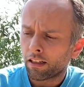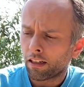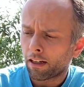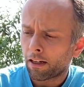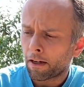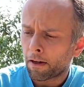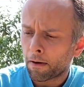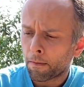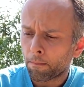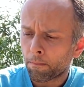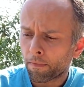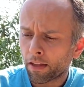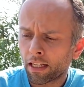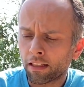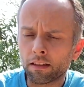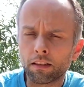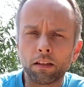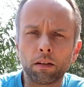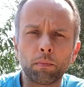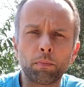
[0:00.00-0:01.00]

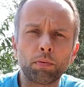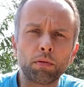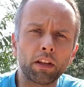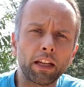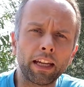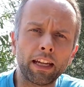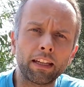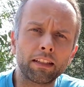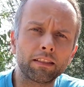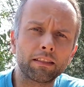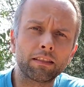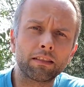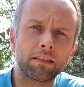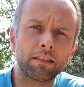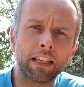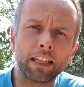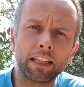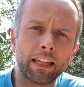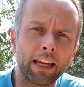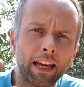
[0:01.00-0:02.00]
and the plants,
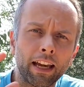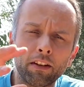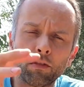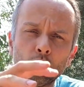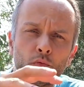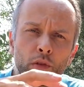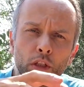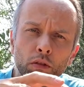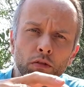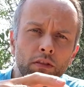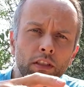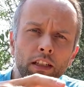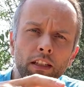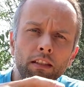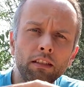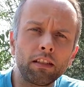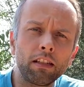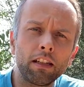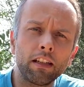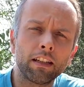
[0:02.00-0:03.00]
they get
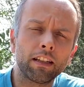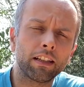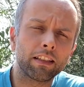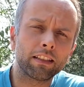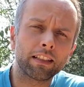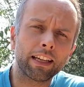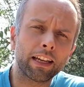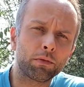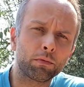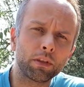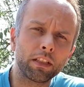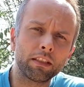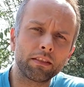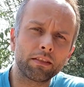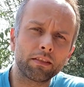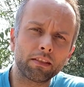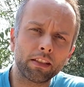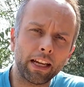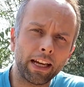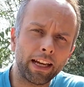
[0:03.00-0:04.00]
wilted and they get really
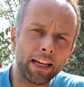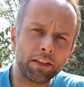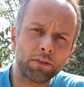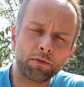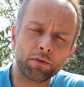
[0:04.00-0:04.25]
sad,